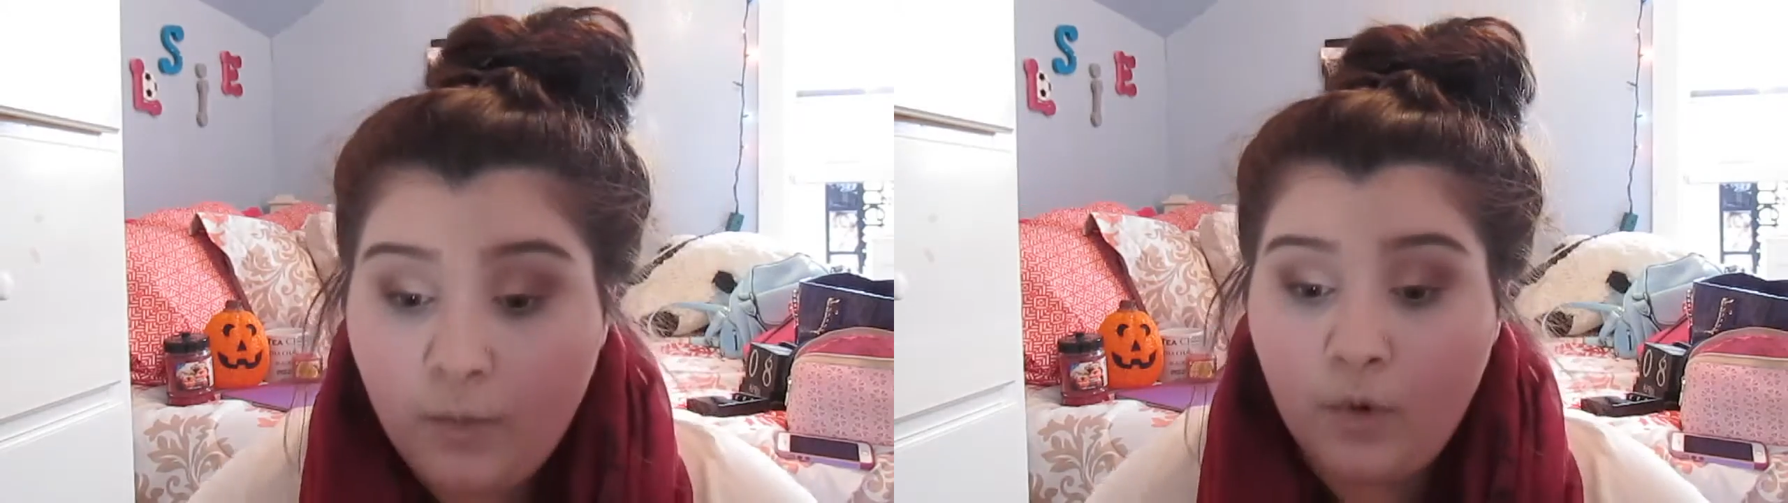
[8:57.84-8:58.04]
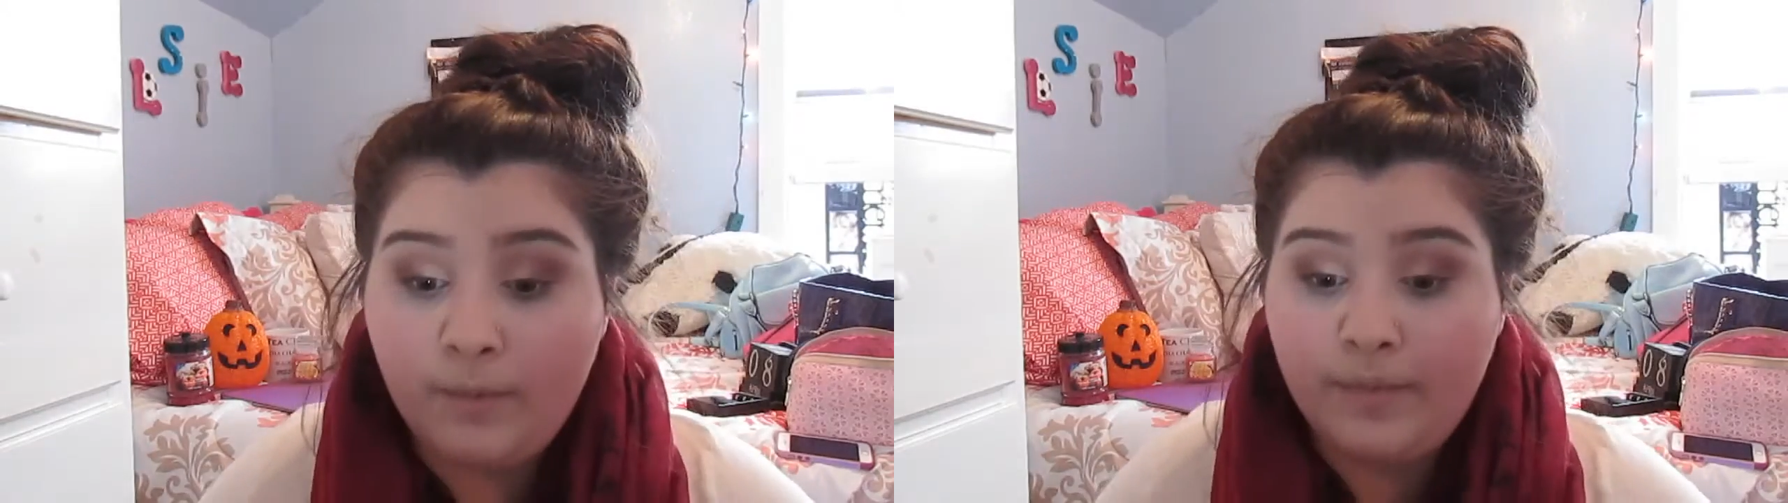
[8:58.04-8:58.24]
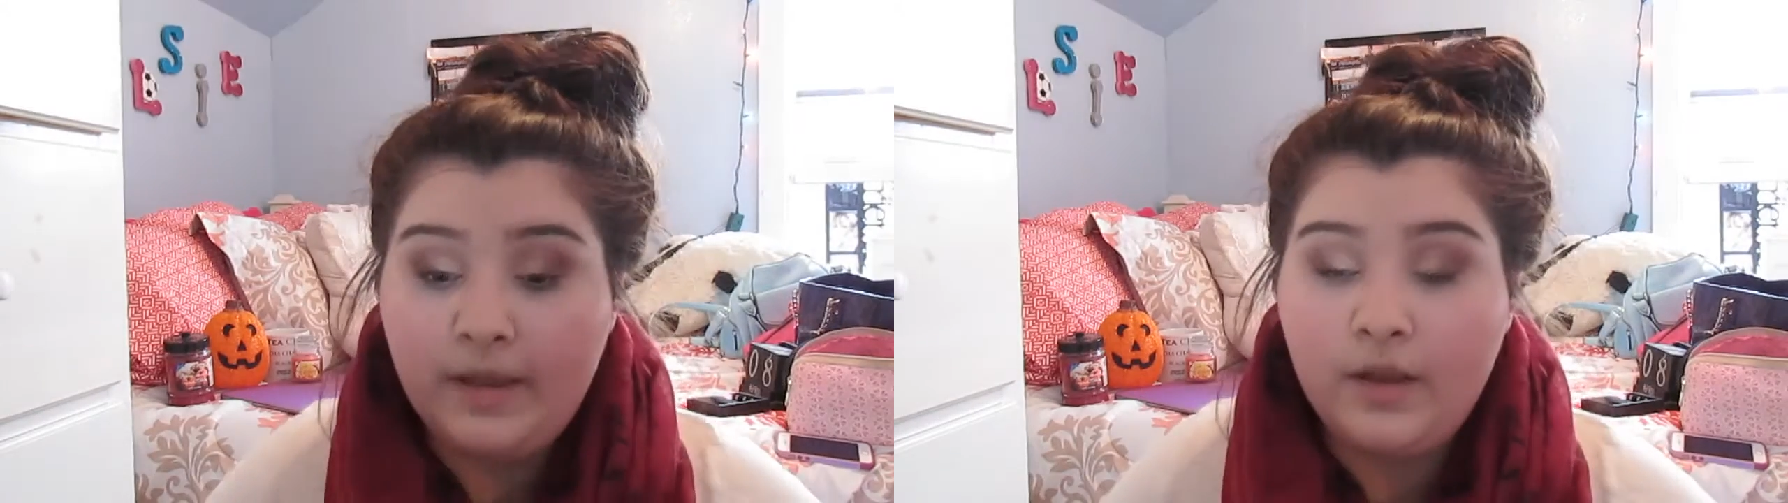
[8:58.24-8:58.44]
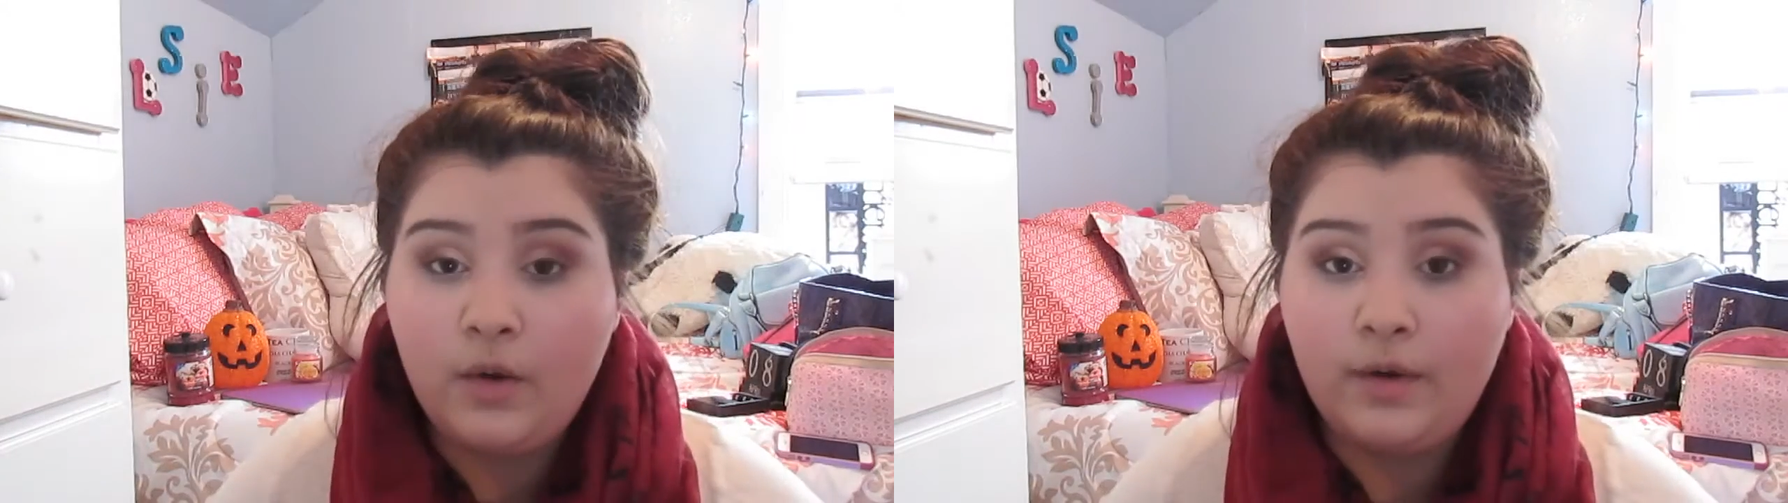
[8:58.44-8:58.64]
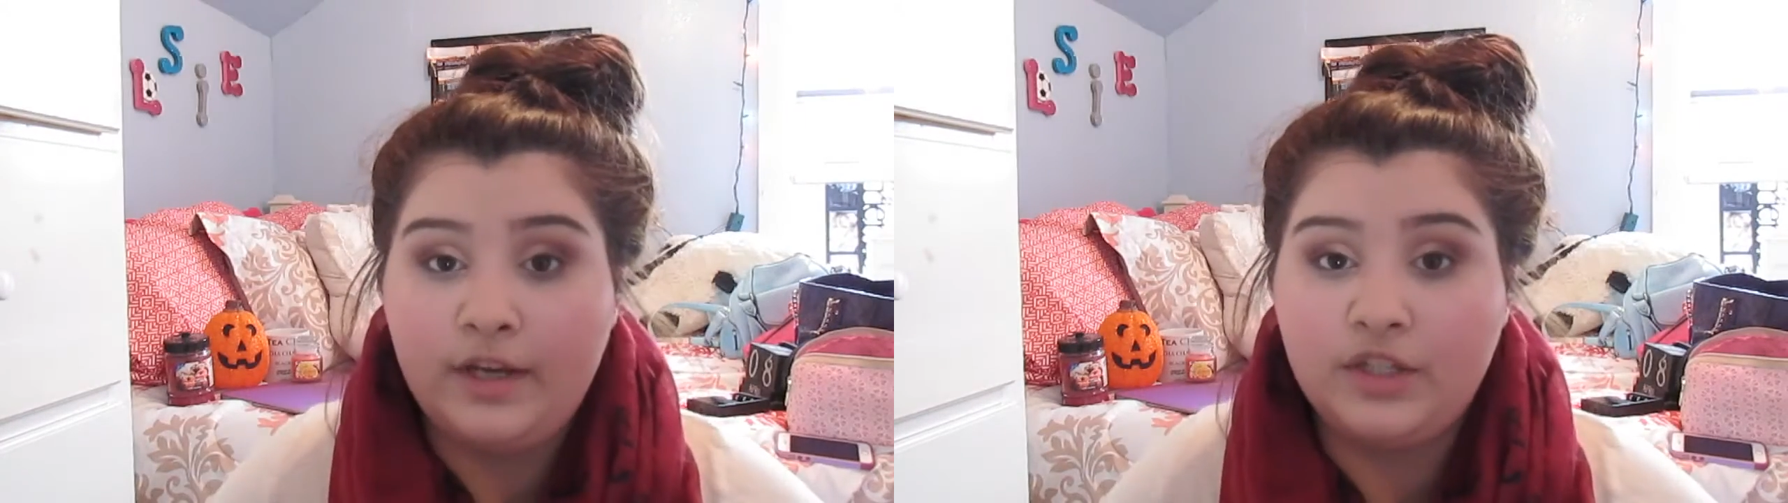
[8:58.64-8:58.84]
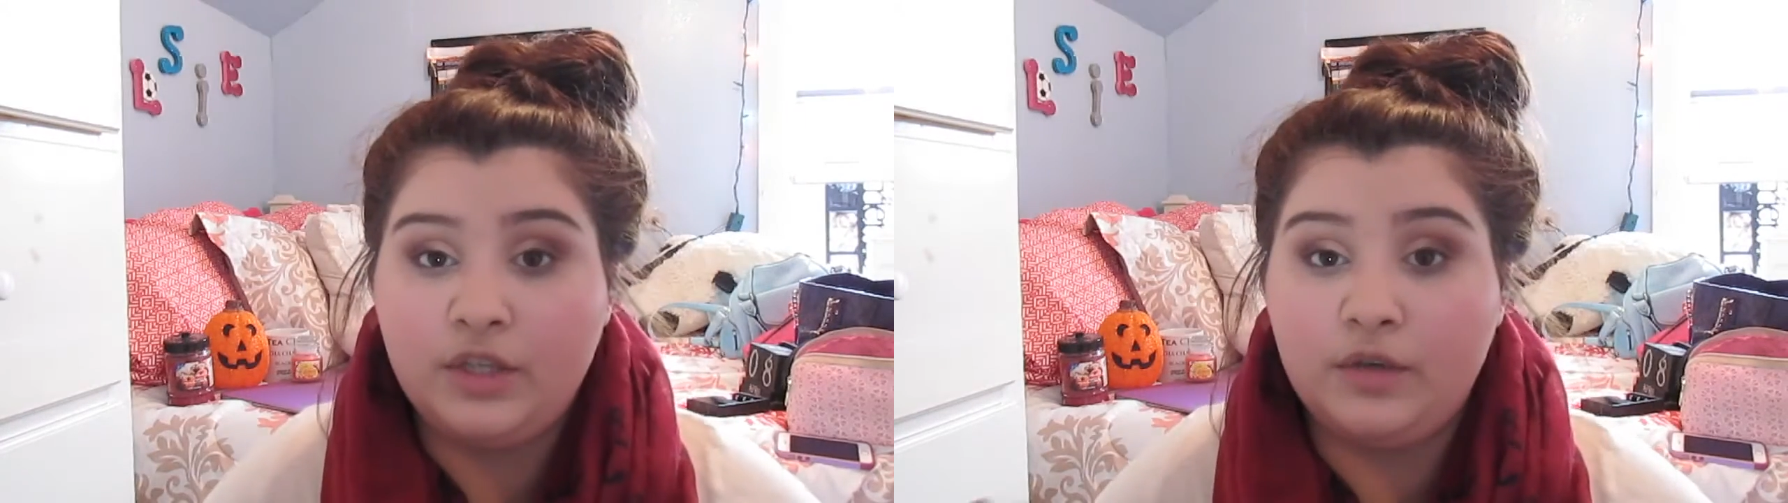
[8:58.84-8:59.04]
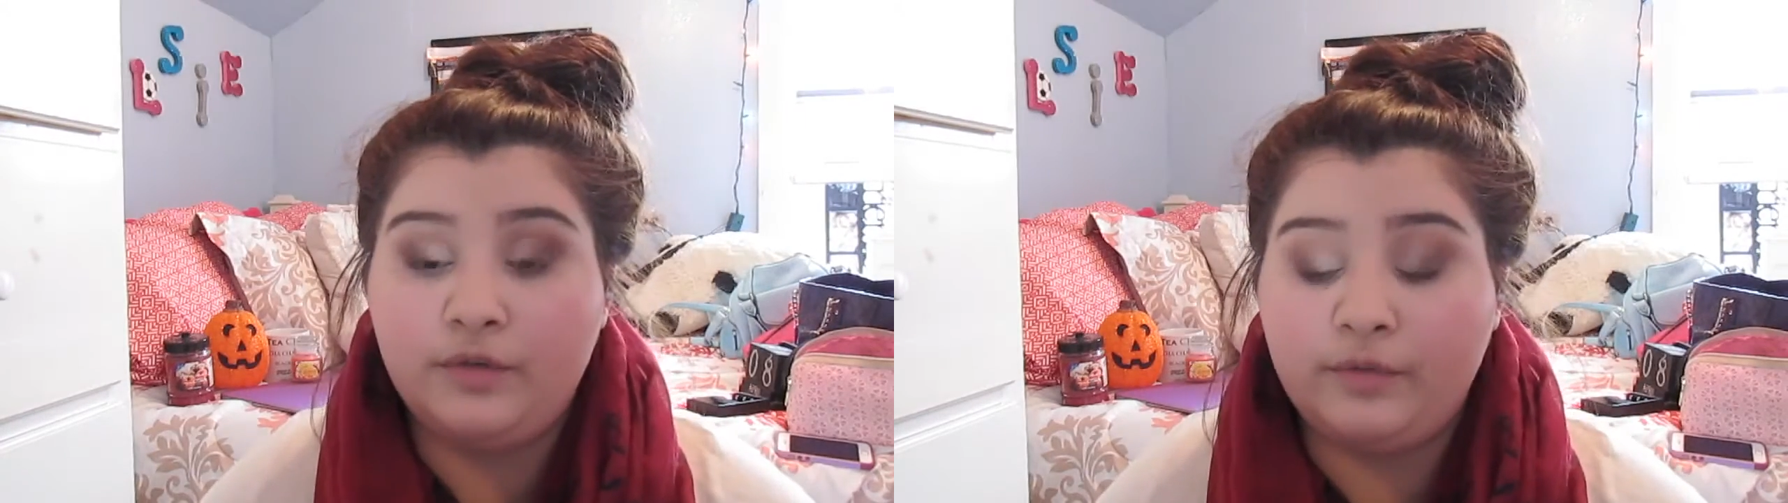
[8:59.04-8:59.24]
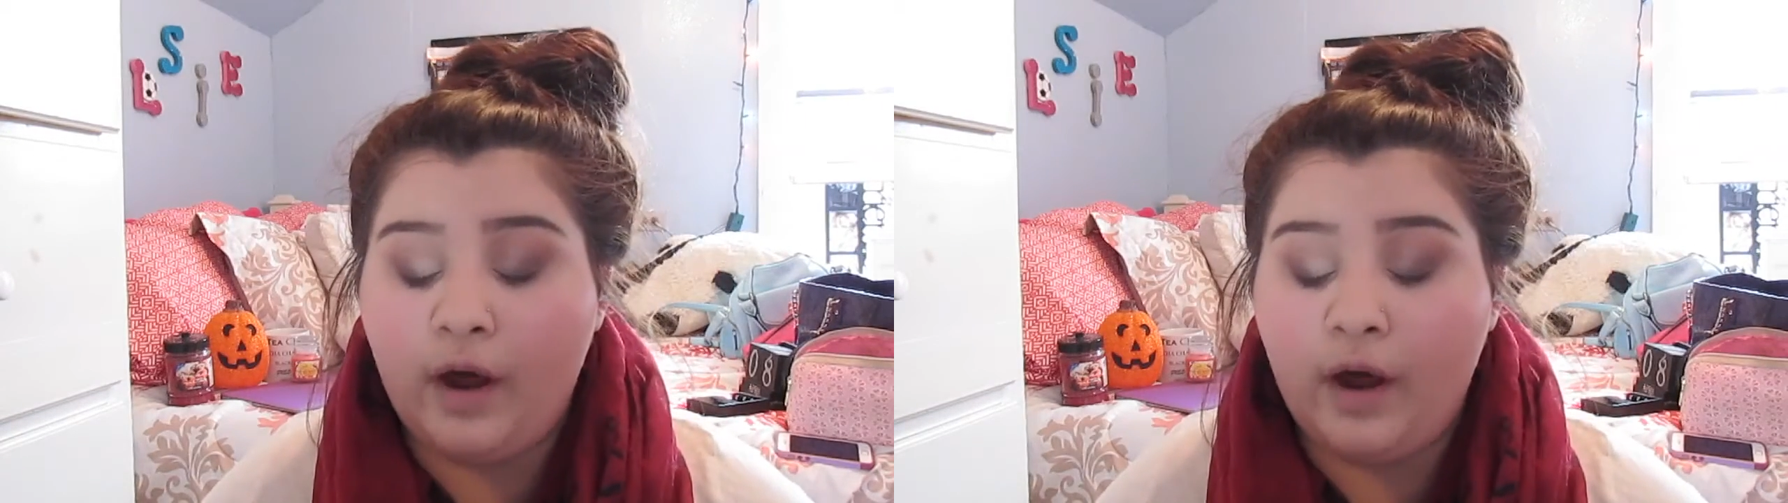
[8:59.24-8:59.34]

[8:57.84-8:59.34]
won't be going too